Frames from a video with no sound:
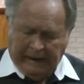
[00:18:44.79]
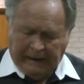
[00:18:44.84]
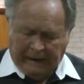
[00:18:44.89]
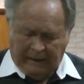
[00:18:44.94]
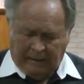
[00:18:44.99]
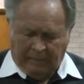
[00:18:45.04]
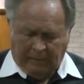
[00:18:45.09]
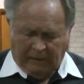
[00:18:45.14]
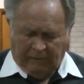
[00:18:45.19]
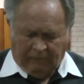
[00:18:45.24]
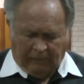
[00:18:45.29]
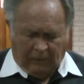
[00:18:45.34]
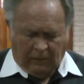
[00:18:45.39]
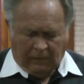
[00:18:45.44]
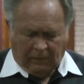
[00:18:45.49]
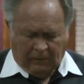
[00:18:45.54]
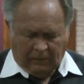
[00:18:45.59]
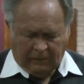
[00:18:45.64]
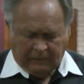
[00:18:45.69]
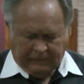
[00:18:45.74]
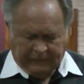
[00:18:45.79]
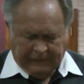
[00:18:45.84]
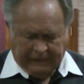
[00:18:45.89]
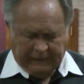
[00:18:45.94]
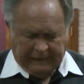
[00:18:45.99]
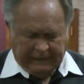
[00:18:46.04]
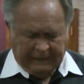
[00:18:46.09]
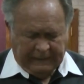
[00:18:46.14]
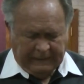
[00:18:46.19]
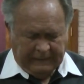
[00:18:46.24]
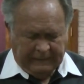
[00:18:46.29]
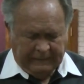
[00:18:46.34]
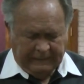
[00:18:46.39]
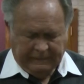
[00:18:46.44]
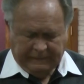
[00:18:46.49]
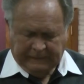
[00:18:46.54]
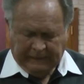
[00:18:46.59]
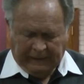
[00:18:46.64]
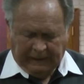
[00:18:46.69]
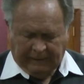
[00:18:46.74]
And above all
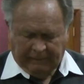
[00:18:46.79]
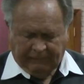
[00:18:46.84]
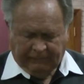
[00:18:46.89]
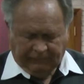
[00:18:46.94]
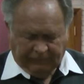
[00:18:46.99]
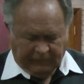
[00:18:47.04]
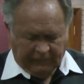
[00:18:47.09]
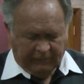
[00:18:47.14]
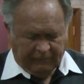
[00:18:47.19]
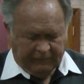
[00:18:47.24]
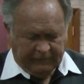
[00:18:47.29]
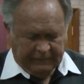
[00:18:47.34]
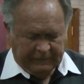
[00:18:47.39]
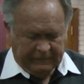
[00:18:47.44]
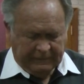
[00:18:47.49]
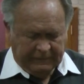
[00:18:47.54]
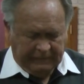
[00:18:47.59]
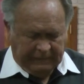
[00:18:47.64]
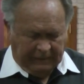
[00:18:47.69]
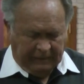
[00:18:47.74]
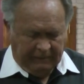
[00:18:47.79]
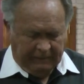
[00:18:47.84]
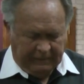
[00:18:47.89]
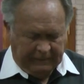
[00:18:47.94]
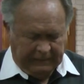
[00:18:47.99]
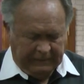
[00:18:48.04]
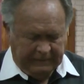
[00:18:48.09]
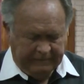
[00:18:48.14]
things have fervent charity.